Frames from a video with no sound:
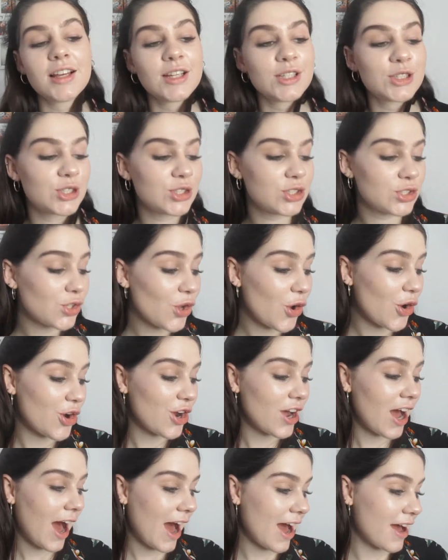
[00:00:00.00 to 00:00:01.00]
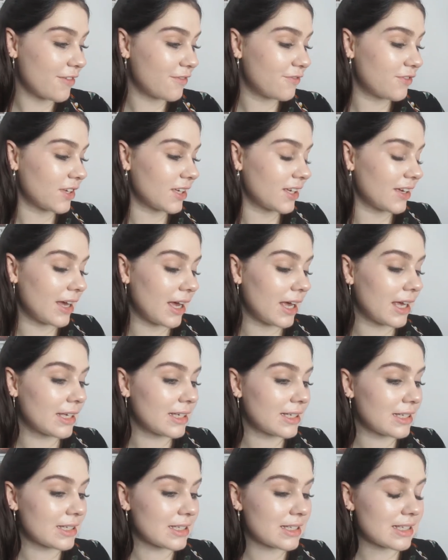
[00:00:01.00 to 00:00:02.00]
So I have
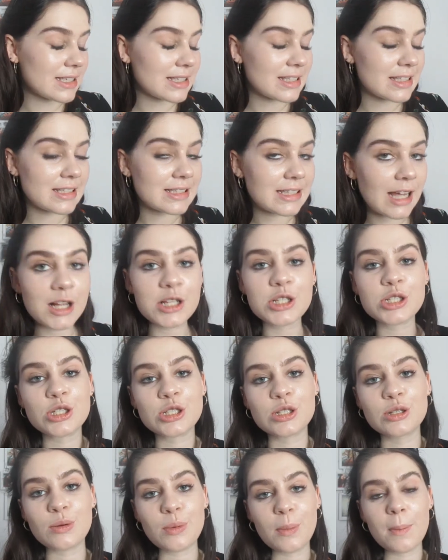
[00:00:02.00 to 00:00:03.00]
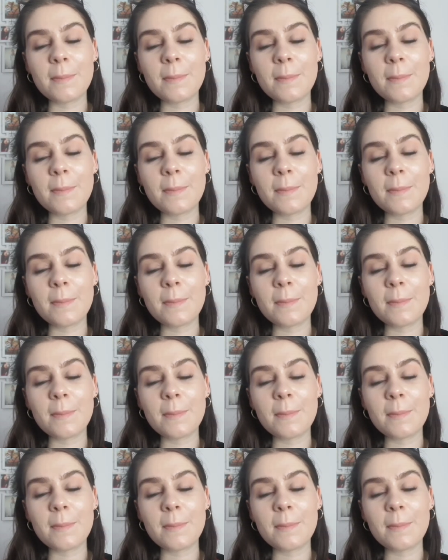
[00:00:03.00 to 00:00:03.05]
such